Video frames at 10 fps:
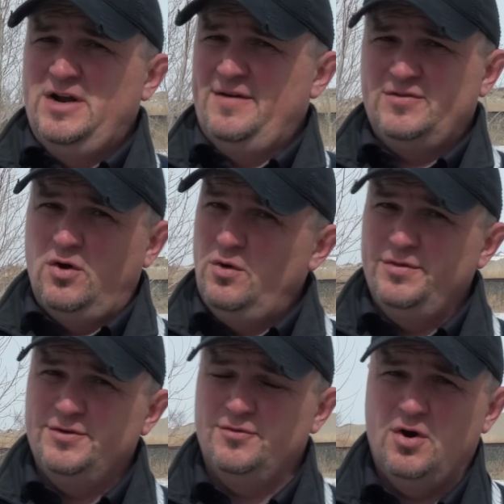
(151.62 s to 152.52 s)
gonna have to
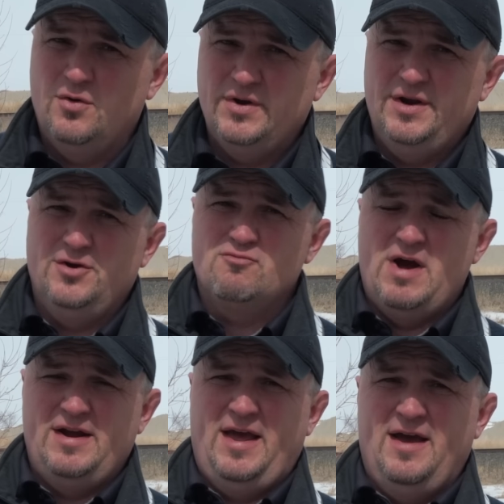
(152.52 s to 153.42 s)
hold the drone in your
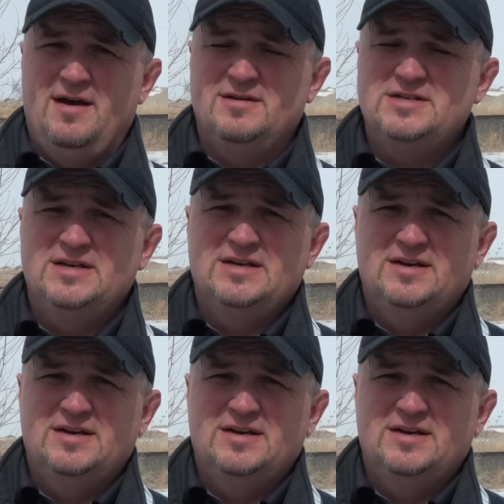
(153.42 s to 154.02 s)
right hand